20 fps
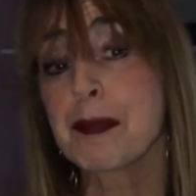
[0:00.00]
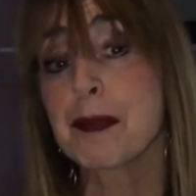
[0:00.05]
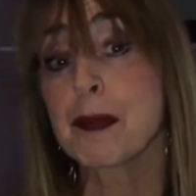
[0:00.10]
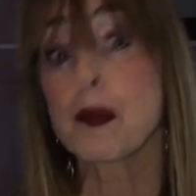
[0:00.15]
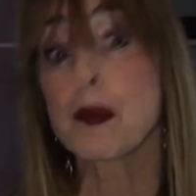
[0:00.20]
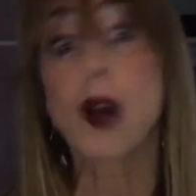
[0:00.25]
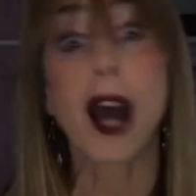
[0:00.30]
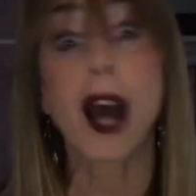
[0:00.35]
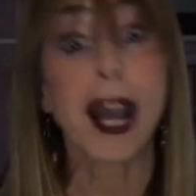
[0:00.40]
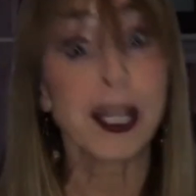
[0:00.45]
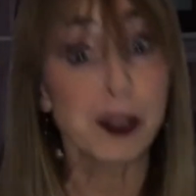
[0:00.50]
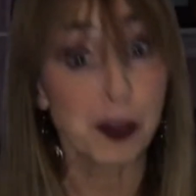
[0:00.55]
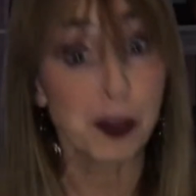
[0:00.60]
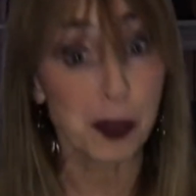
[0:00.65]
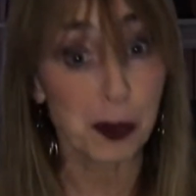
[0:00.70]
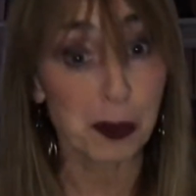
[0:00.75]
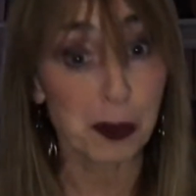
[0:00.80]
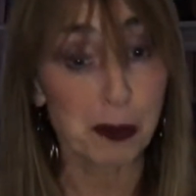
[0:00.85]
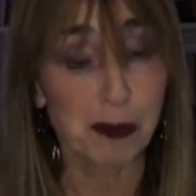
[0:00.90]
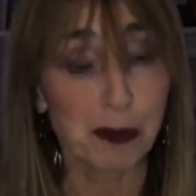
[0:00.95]
I
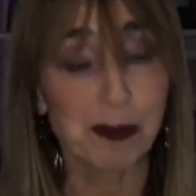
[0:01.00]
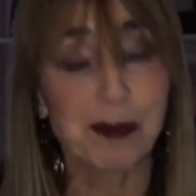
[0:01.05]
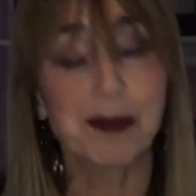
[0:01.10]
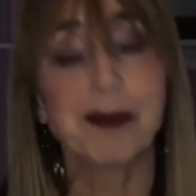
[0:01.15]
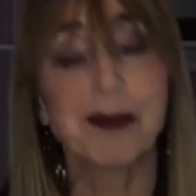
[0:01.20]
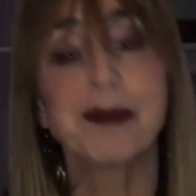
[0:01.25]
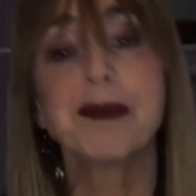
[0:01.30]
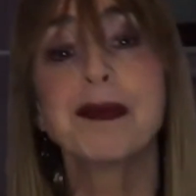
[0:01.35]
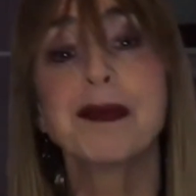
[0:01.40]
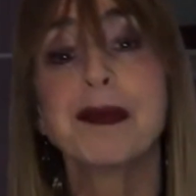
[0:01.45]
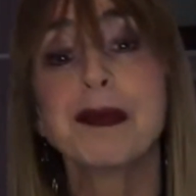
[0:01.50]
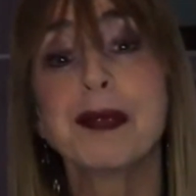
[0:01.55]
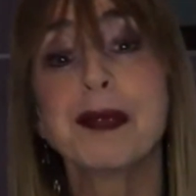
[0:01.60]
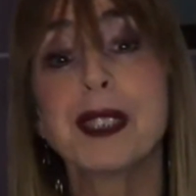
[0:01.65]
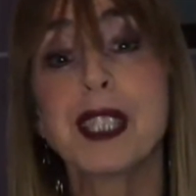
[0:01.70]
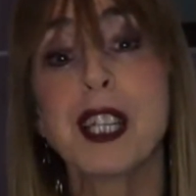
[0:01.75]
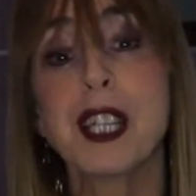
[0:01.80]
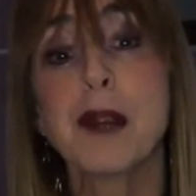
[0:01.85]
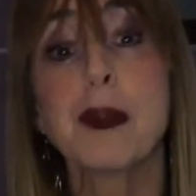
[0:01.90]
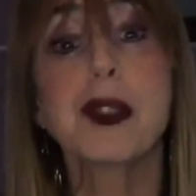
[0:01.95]
do.
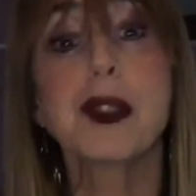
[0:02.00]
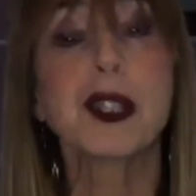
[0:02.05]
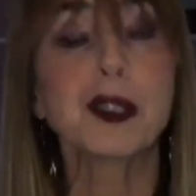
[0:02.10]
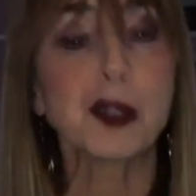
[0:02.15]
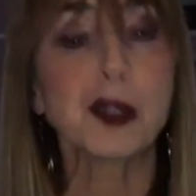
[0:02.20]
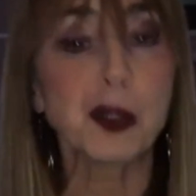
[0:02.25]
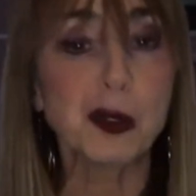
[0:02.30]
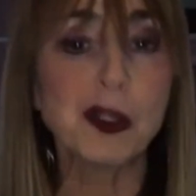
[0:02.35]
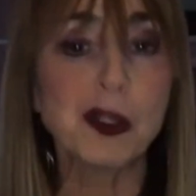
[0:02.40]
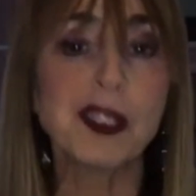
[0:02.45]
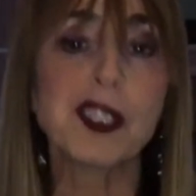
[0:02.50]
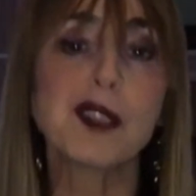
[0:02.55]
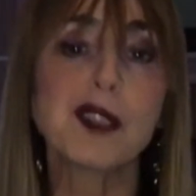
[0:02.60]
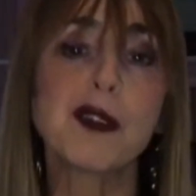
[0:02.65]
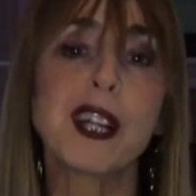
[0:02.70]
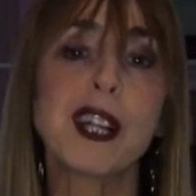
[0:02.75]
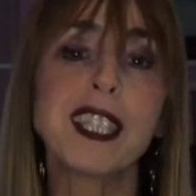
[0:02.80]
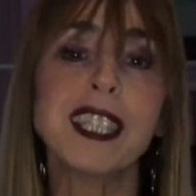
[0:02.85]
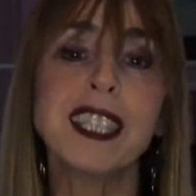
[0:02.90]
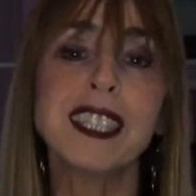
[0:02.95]
When the student is
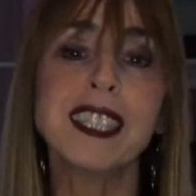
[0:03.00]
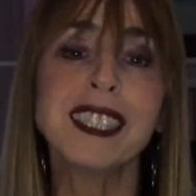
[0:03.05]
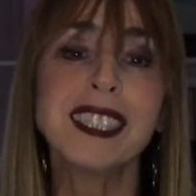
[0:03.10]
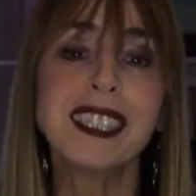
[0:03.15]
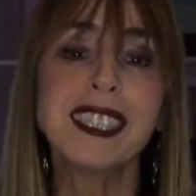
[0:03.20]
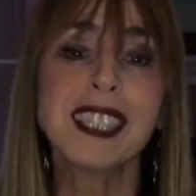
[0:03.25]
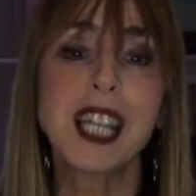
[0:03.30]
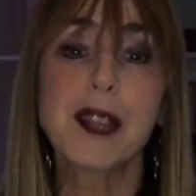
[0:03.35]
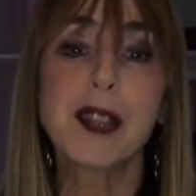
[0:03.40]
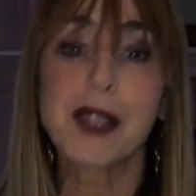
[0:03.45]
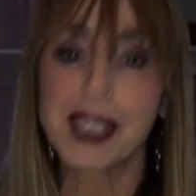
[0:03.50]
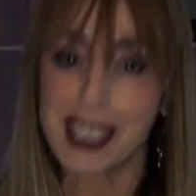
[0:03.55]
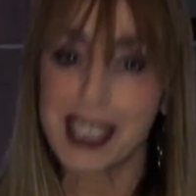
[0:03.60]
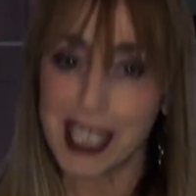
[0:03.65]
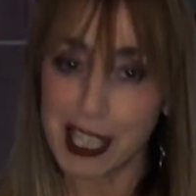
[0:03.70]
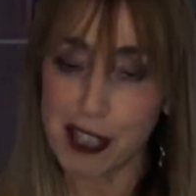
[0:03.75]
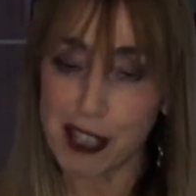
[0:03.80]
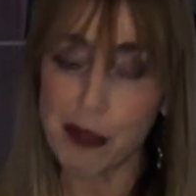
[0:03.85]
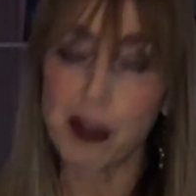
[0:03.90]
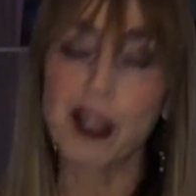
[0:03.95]
ready, the
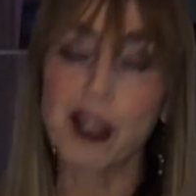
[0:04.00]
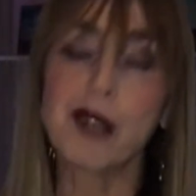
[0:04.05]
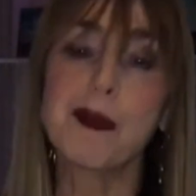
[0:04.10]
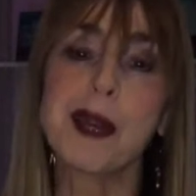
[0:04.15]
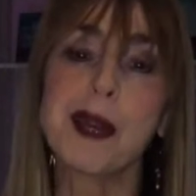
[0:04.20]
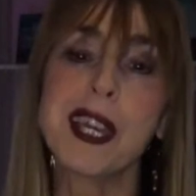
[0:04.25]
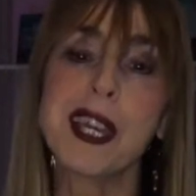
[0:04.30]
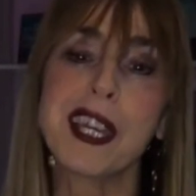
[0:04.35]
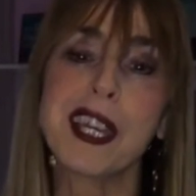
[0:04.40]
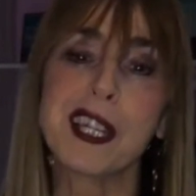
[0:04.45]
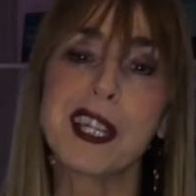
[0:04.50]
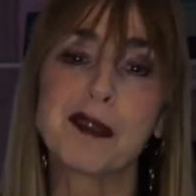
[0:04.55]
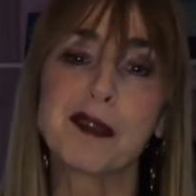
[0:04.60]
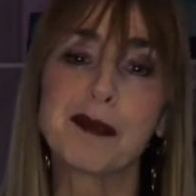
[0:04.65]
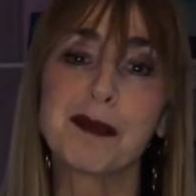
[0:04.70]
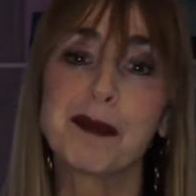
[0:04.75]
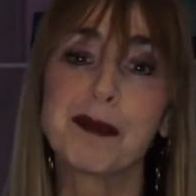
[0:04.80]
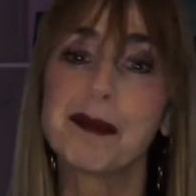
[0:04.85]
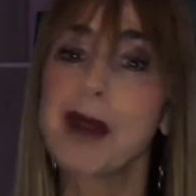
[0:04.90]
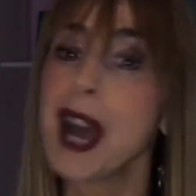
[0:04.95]
teacher will appear.
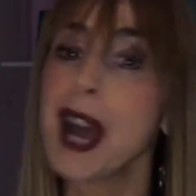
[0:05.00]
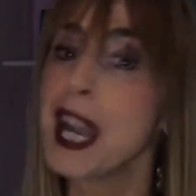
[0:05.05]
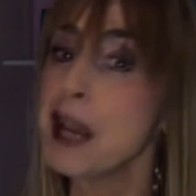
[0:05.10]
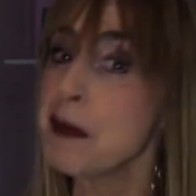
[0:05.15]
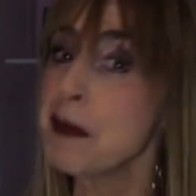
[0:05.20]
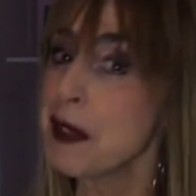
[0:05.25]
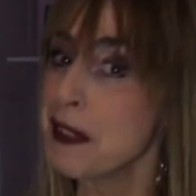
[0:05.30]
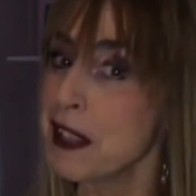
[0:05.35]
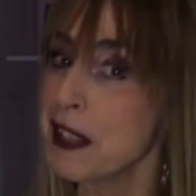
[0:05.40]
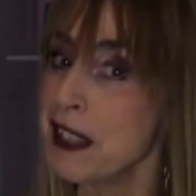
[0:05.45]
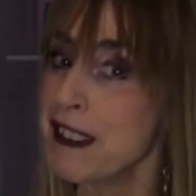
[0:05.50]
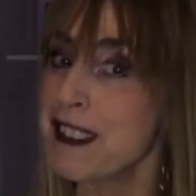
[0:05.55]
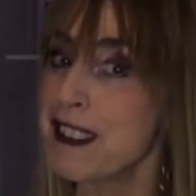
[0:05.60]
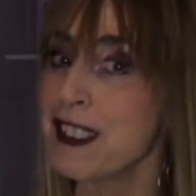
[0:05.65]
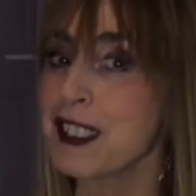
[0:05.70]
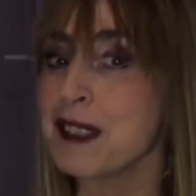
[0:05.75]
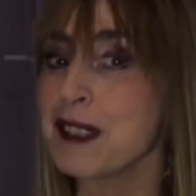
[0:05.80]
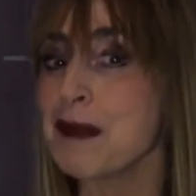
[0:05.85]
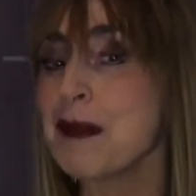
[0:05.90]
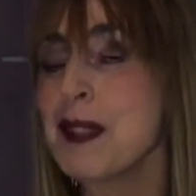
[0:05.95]
I am the
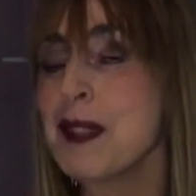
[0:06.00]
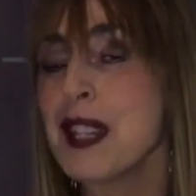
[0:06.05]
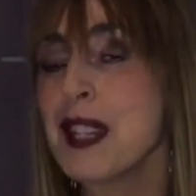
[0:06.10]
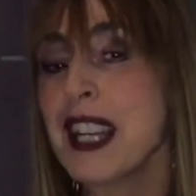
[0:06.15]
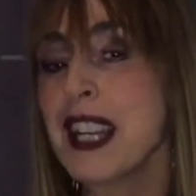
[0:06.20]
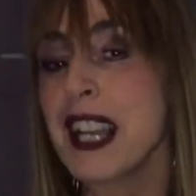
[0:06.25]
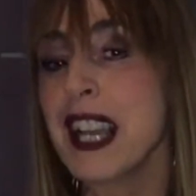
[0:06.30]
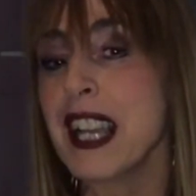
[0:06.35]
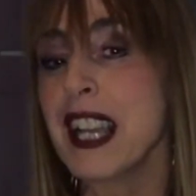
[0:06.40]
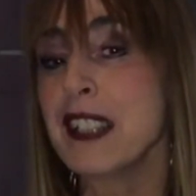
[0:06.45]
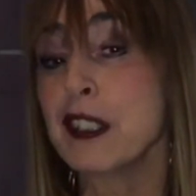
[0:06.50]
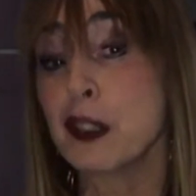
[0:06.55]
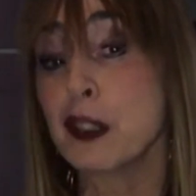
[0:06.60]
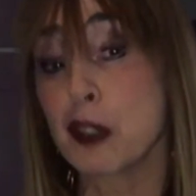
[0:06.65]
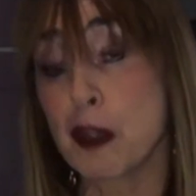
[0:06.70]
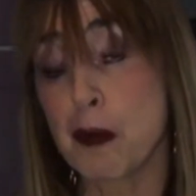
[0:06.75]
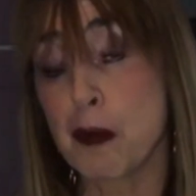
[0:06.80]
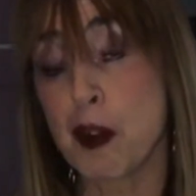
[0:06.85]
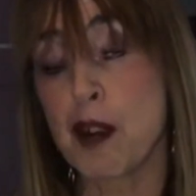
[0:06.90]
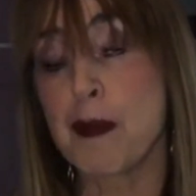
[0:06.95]
teacher. To
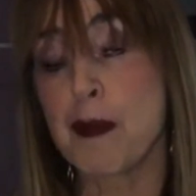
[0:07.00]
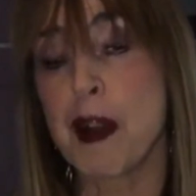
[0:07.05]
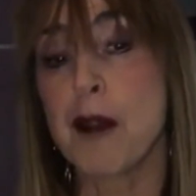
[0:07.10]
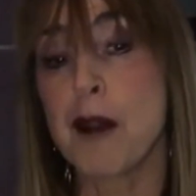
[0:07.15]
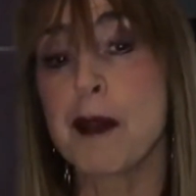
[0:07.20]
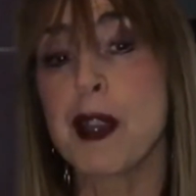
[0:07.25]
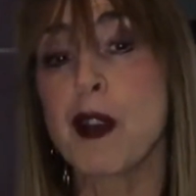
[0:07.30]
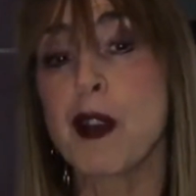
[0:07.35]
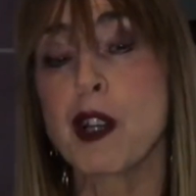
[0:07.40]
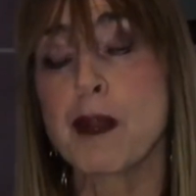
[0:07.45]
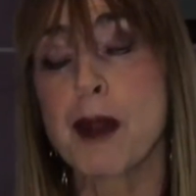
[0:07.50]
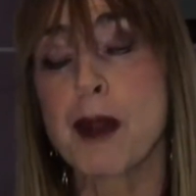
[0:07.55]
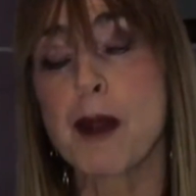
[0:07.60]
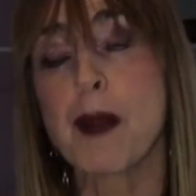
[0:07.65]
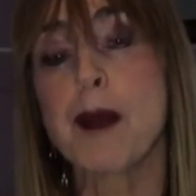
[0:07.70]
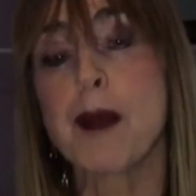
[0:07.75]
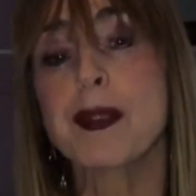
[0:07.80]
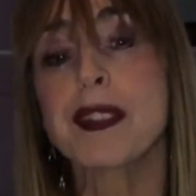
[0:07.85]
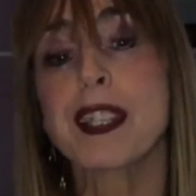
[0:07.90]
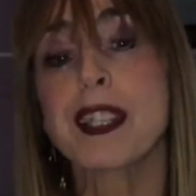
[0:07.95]
learn more about me, go to my
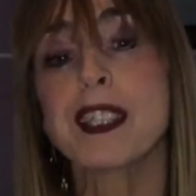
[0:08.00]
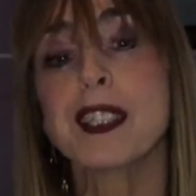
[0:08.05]
website,